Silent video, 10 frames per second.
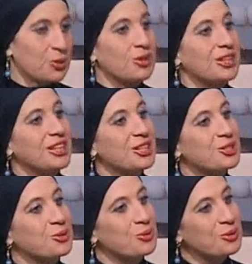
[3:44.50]
So they
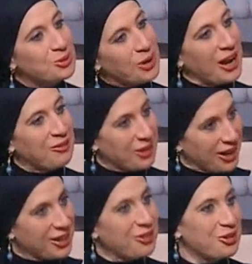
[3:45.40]
need to have
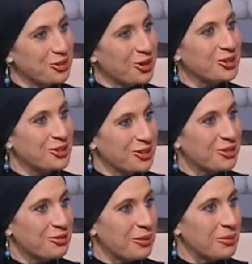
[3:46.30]
another doctor
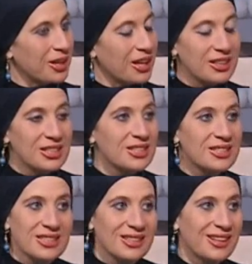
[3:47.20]
in the family, and this
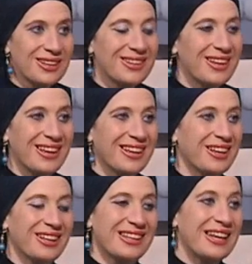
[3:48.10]
is
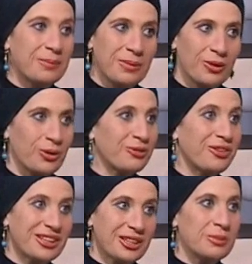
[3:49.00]
a terrible or a
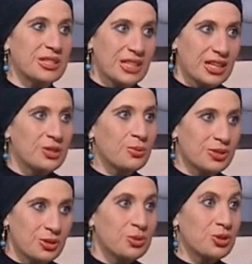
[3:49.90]
fatal mistake
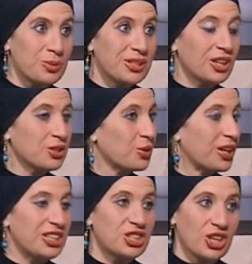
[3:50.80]
to be done
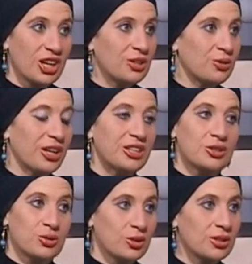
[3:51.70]
to any child or
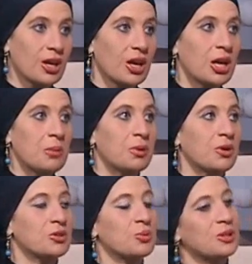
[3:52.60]
any student,
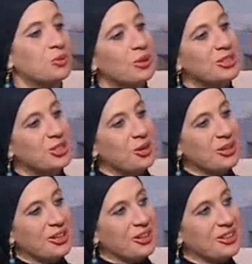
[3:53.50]
because what's
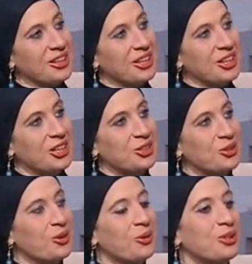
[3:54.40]
going on,
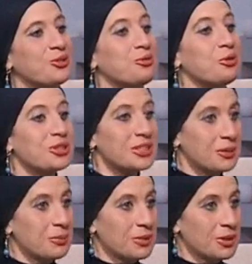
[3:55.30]
you're going to force
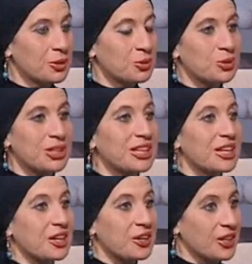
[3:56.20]
him to
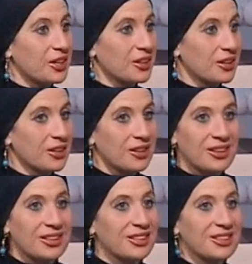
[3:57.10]
take a career
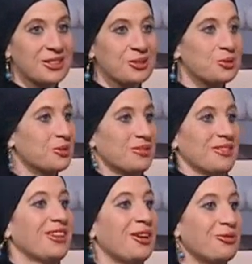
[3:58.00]
that he doesn't
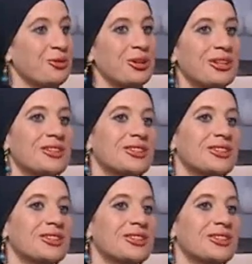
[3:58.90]
love, or